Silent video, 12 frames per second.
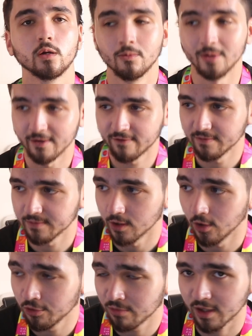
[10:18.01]
wait for them to
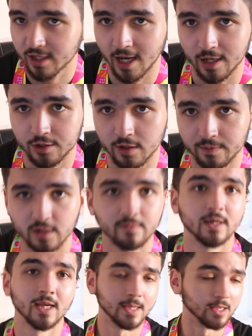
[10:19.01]
almost catch up to
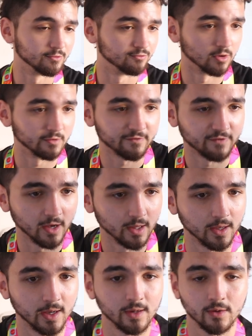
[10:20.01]
me, and then run
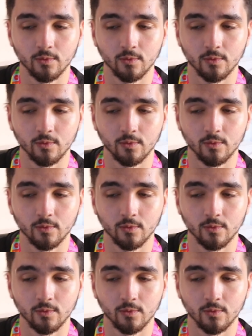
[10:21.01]
further,